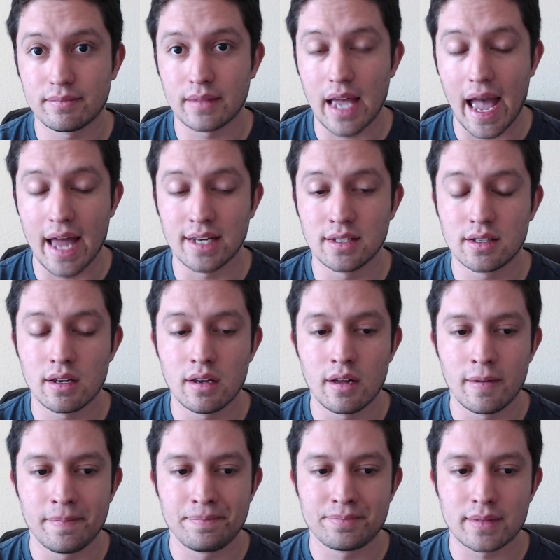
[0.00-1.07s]
And
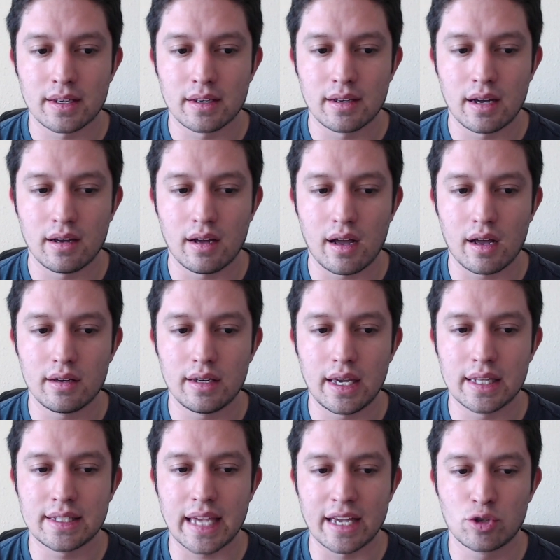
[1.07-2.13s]

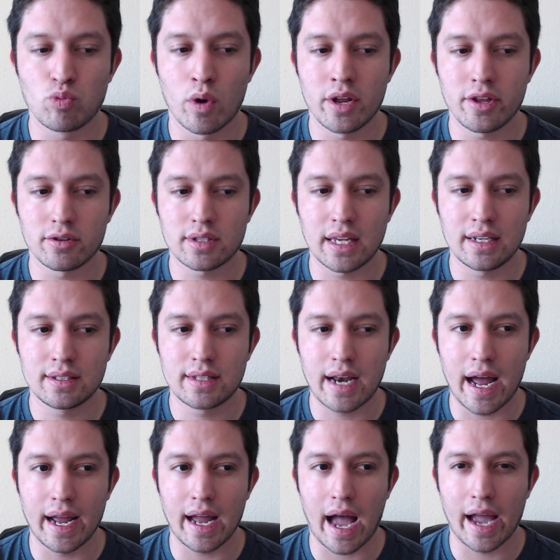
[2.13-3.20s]
it's one of those things that
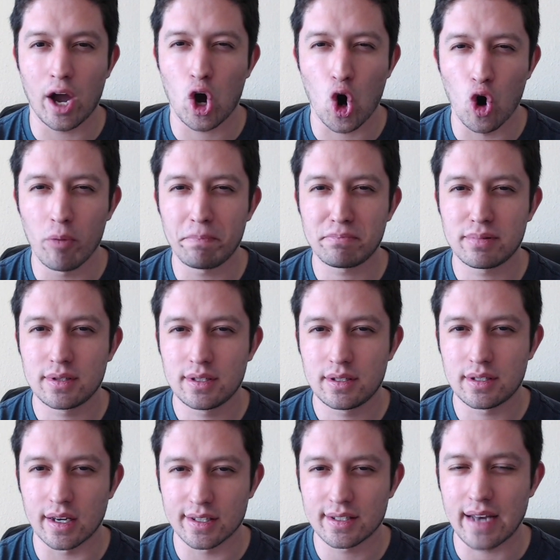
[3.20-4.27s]
I hope
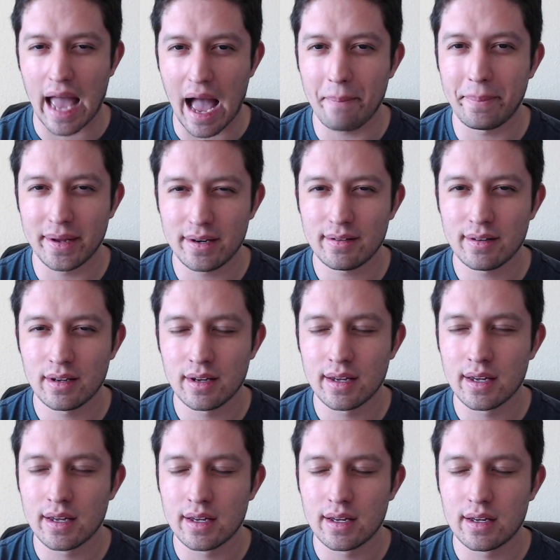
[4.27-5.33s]
doesn't happen,
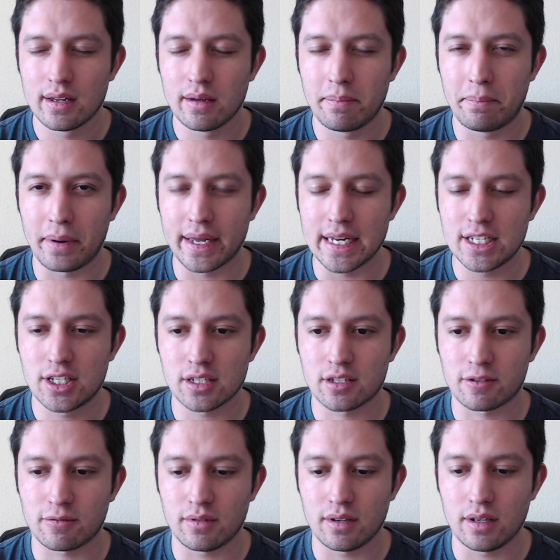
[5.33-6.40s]
but it
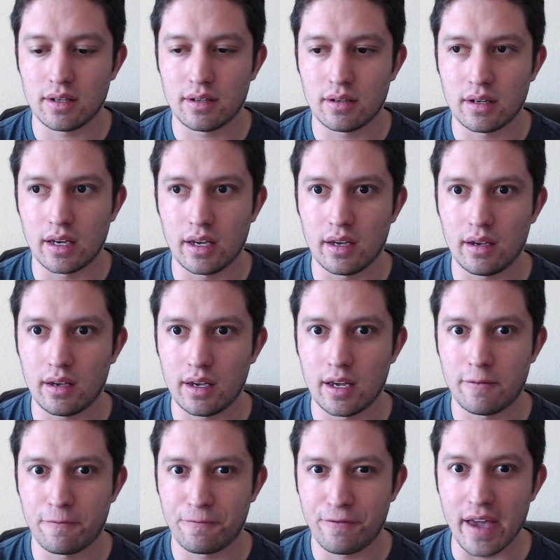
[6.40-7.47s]

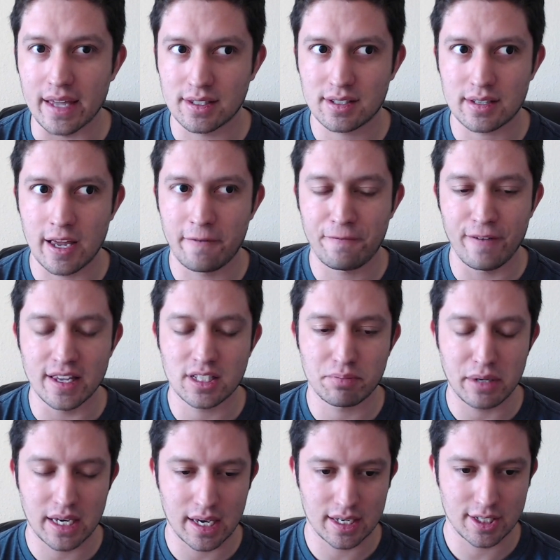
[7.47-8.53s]
fits. It fits
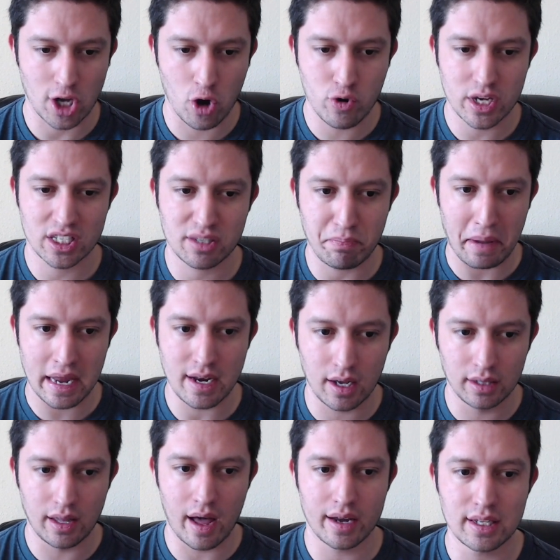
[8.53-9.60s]
because Oda spent a
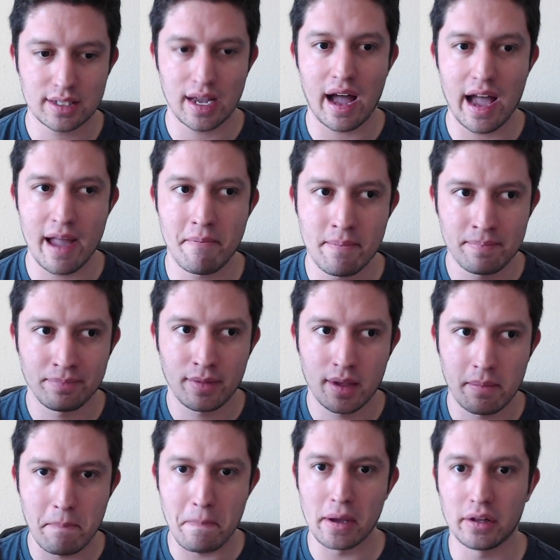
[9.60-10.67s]
lot of time
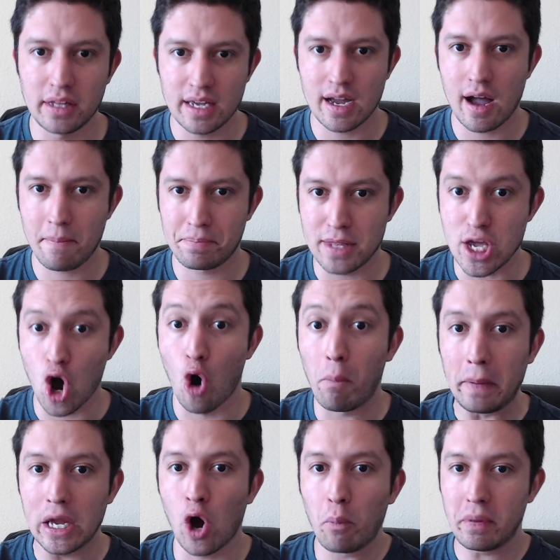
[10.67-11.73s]
building up the
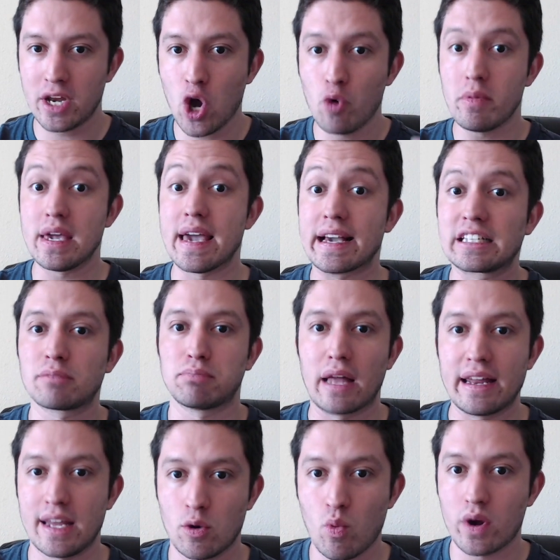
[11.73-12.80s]
Opi Opi no me,
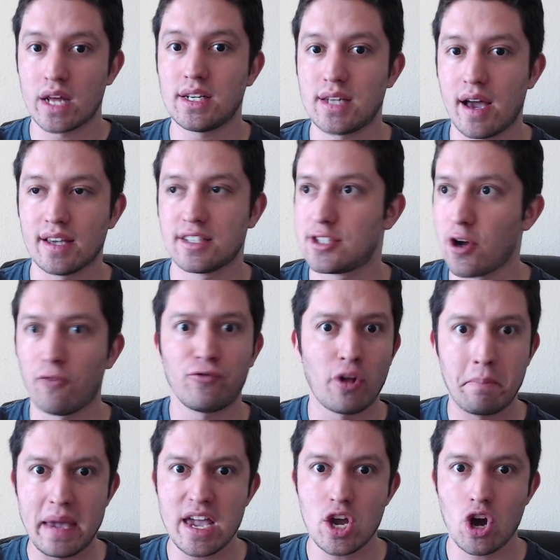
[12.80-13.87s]
explaining what it does.
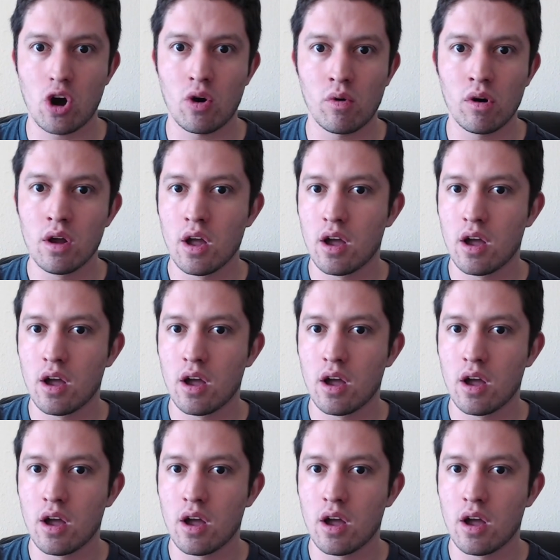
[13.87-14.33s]
Doflamingo